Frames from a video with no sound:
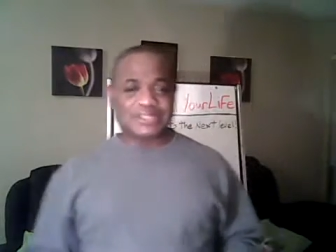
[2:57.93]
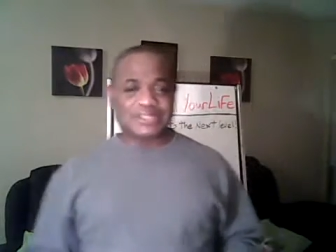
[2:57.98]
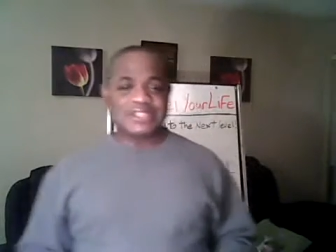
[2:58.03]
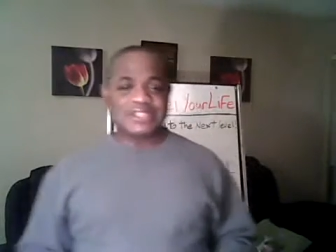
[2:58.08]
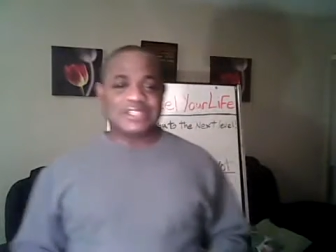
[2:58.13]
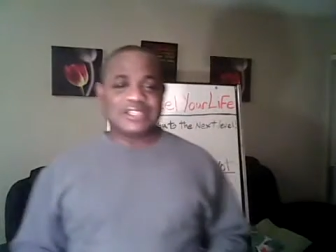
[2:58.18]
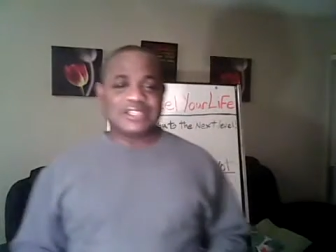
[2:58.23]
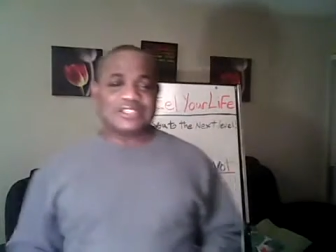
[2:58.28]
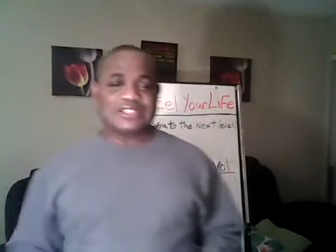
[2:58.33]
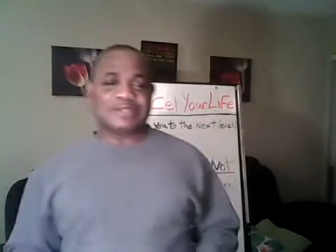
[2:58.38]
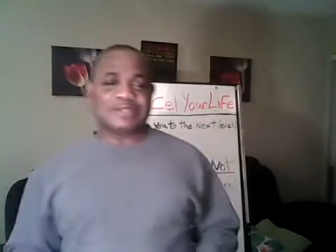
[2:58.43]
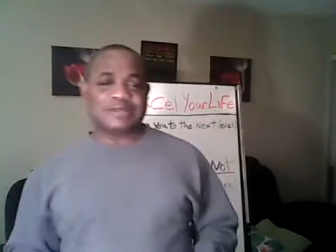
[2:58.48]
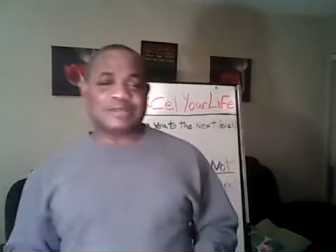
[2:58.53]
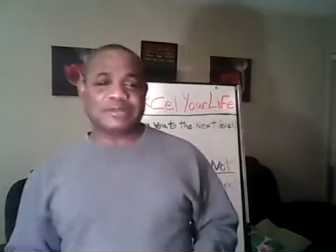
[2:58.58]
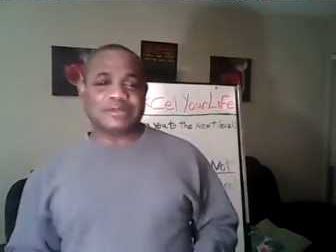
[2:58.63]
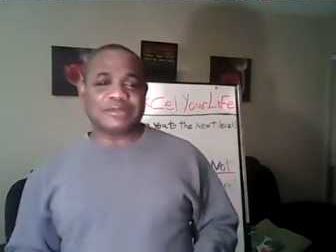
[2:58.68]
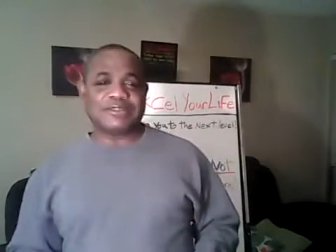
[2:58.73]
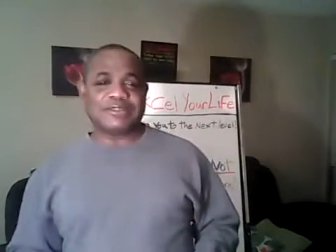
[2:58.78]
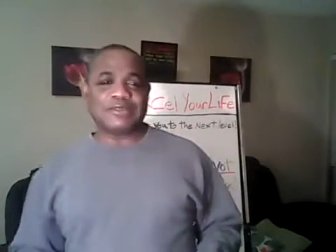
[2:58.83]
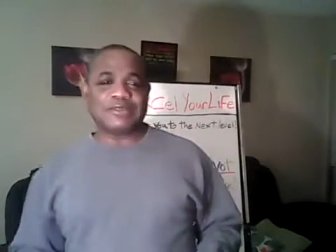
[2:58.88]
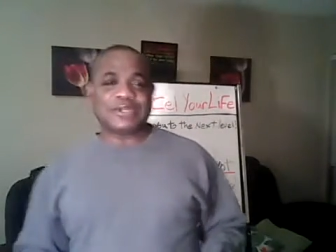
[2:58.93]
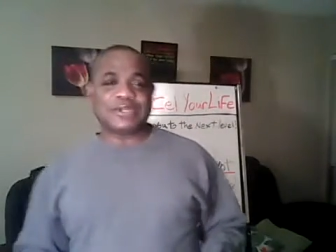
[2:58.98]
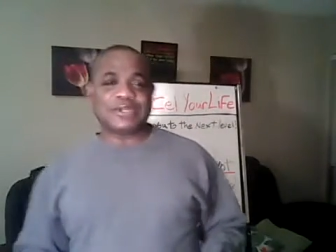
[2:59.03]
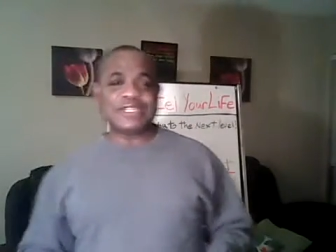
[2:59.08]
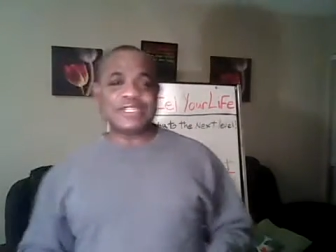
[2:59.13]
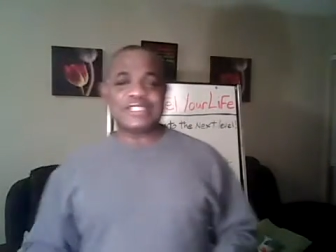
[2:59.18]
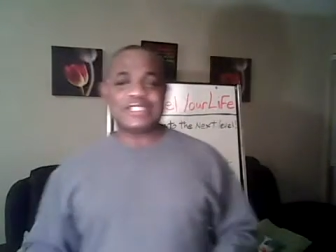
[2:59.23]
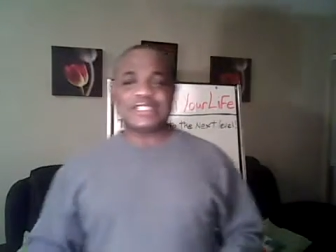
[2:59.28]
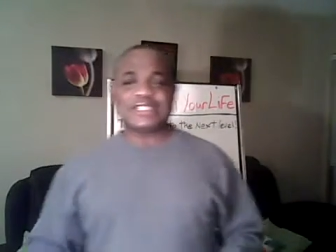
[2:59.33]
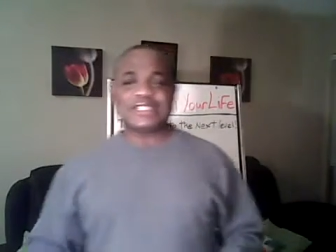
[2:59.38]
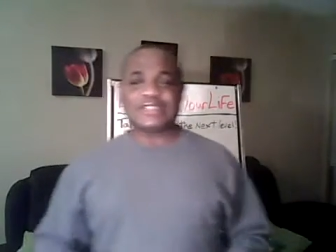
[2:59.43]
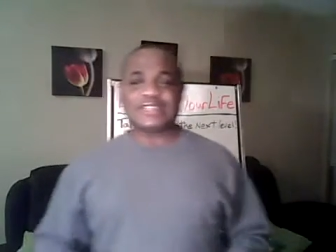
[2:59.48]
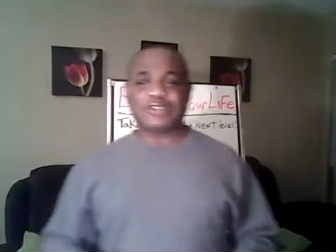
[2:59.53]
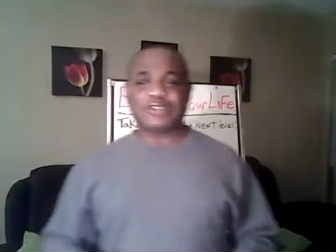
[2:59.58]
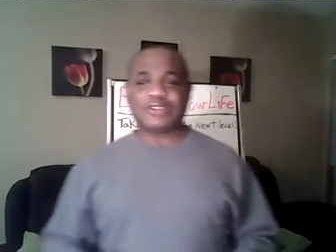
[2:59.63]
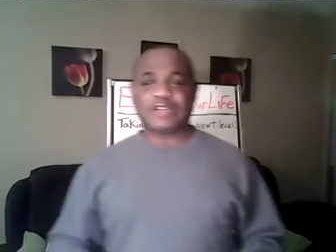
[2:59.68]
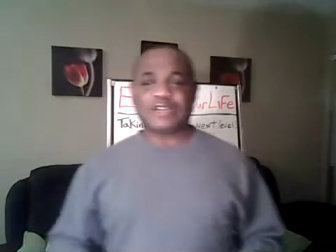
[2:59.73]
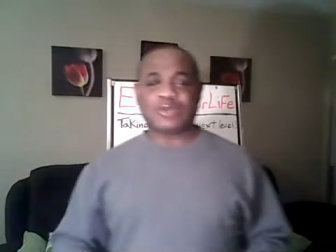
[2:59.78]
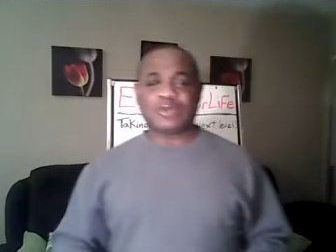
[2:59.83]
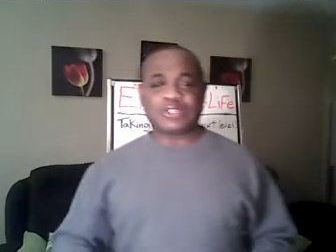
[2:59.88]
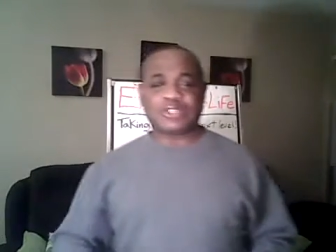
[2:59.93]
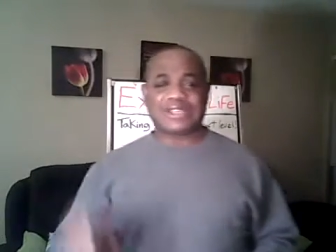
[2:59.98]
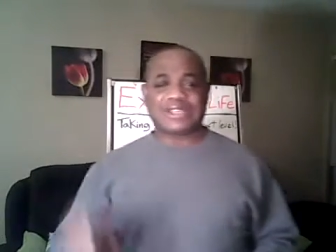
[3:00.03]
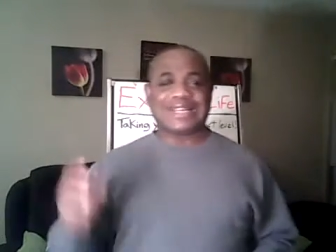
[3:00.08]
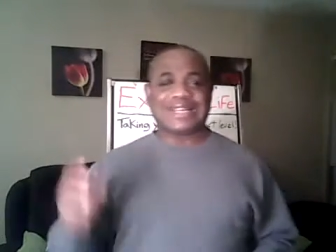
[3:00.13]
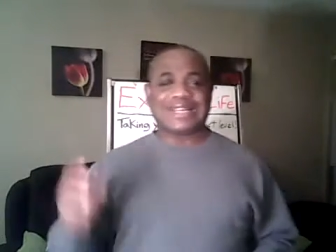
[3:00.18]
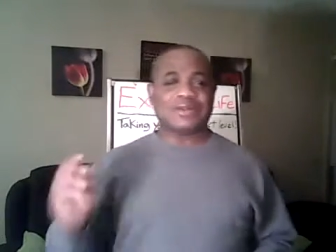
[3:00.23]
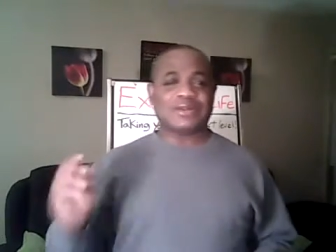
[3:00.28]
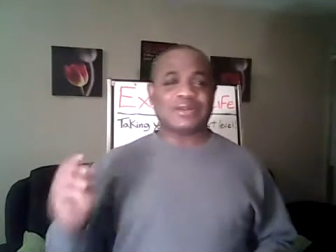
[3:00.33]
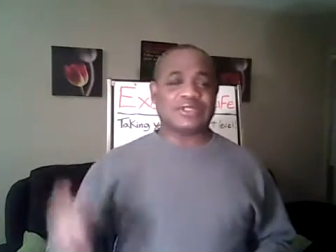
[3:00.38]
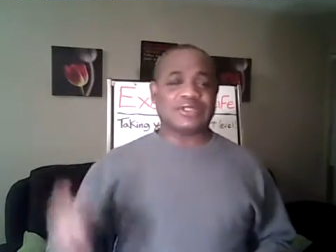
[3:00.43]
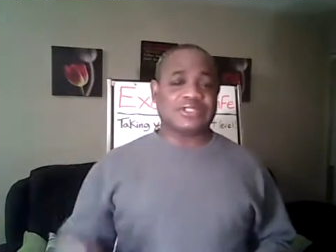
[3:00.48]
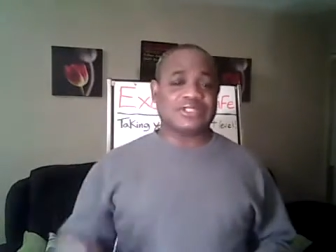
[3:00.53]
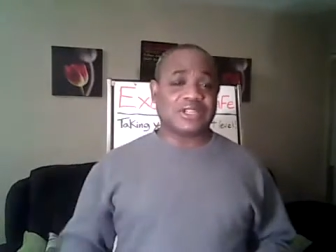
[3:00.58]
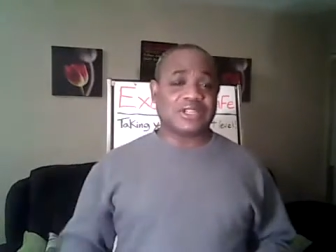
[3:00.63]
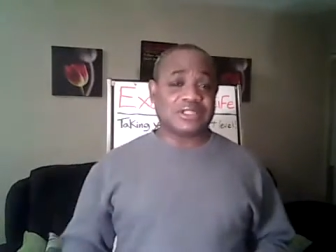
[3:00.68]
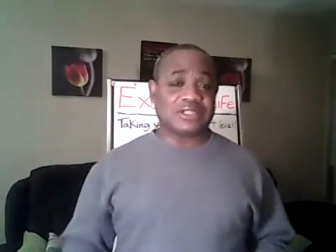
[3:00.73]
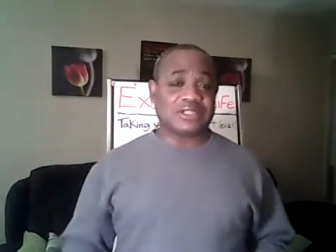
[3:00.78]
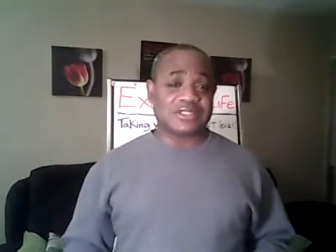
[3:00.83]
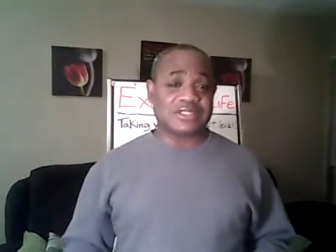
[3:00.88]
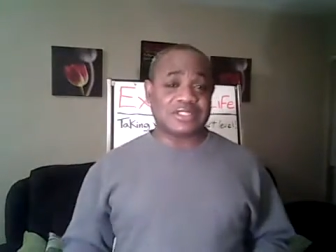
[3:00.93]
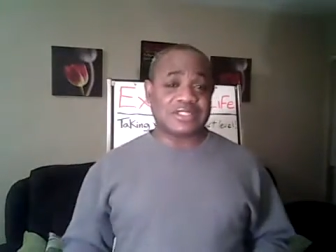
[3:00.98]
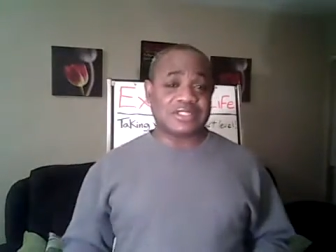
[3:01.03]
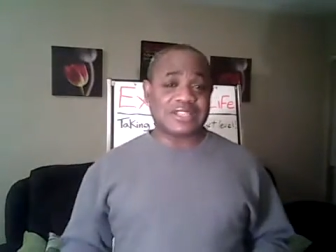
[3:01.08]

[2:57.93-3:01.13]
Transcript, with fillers: And sometimes, even when they say, "Oh, I want a thousand dollars,"